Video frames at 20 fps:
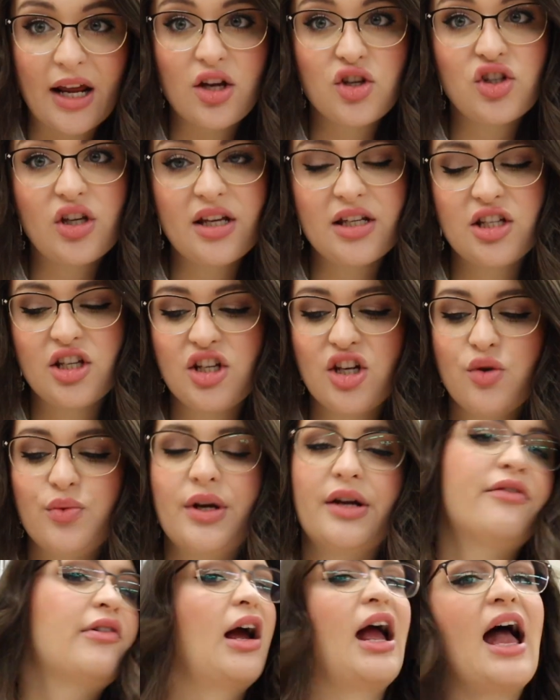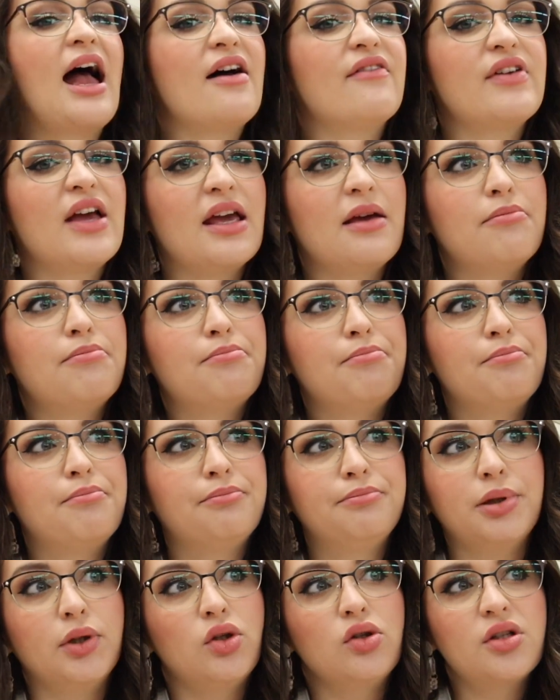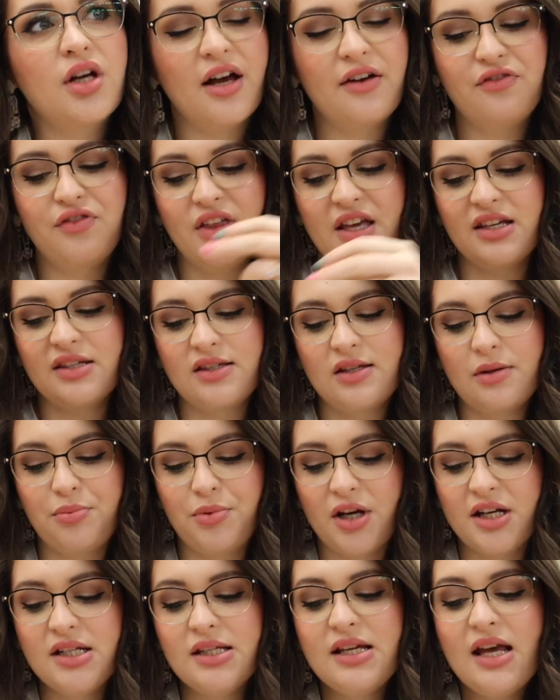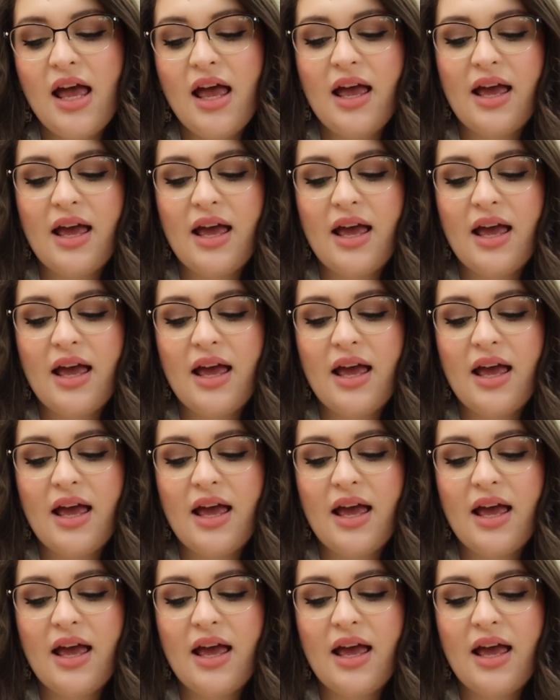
I usually like to do whenever I have a bulk of things to print